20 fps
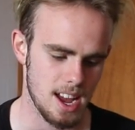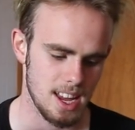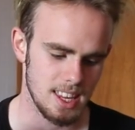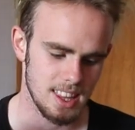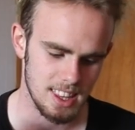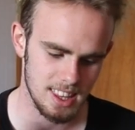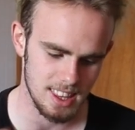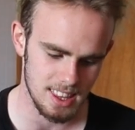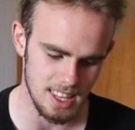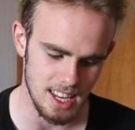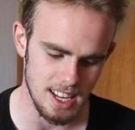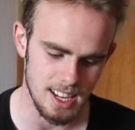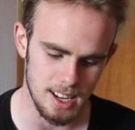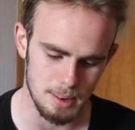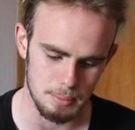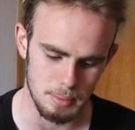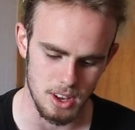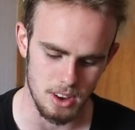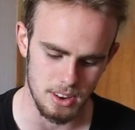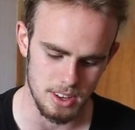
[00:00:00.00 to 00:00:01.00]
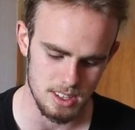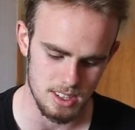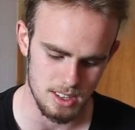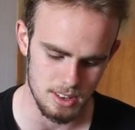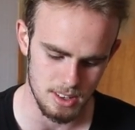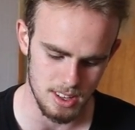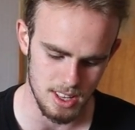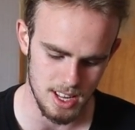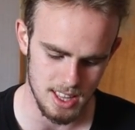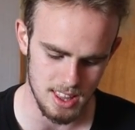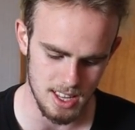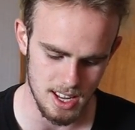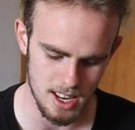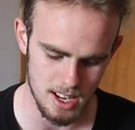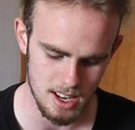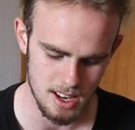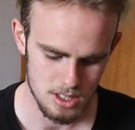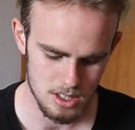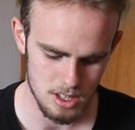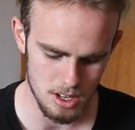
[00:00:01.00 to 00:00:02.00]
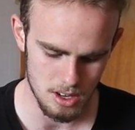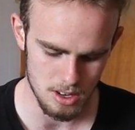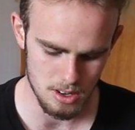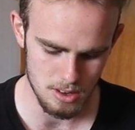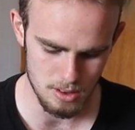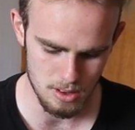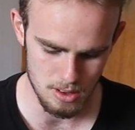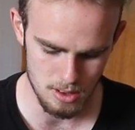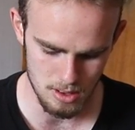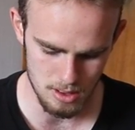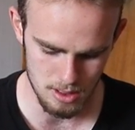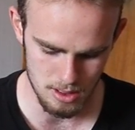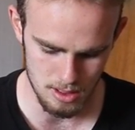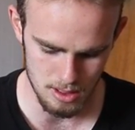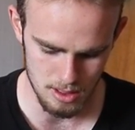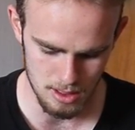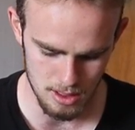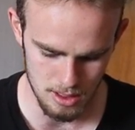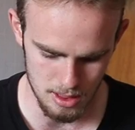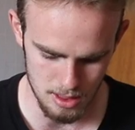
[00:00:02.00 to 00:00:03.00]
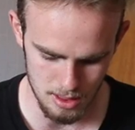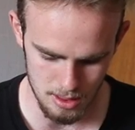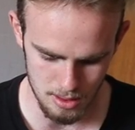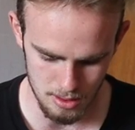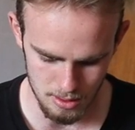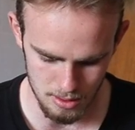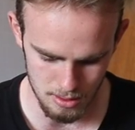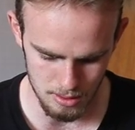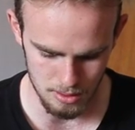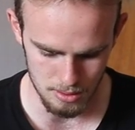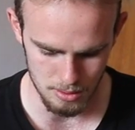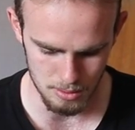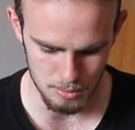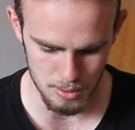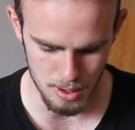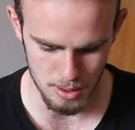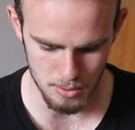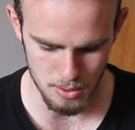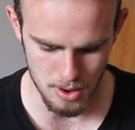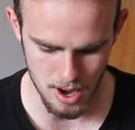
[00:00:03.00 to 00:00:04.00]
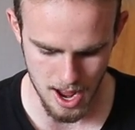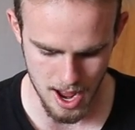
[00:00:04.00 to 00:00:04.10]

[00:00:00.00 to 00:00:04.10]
I think I'm going to do it like that. So, what will